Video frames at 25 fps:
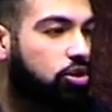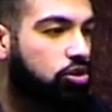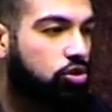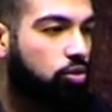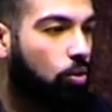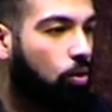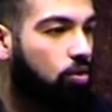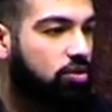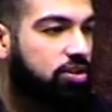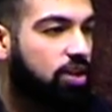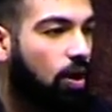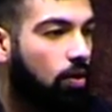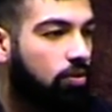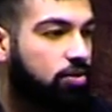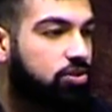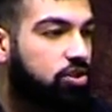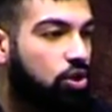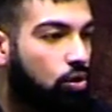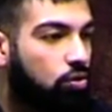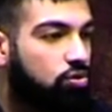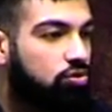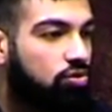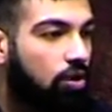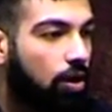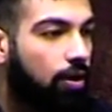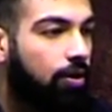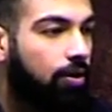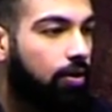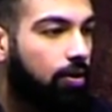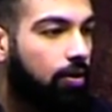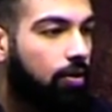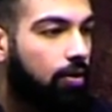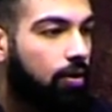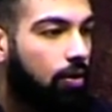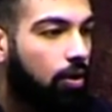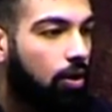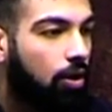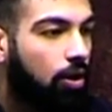towards our children.
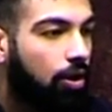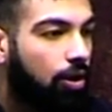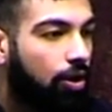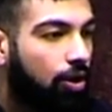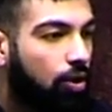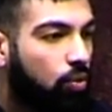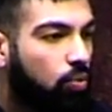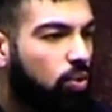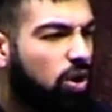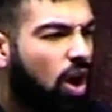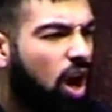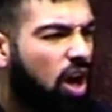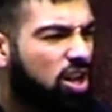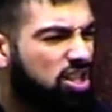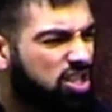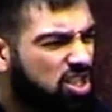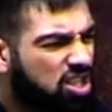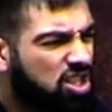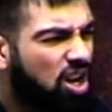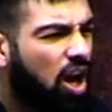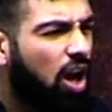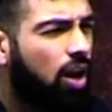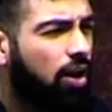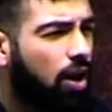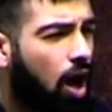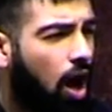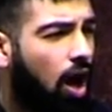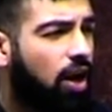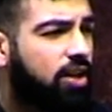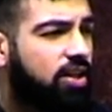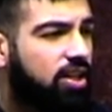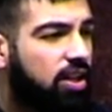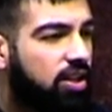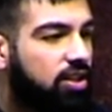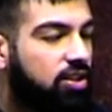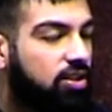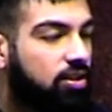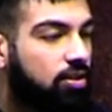We are
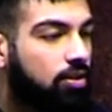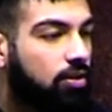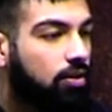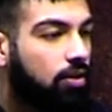stern-hearted.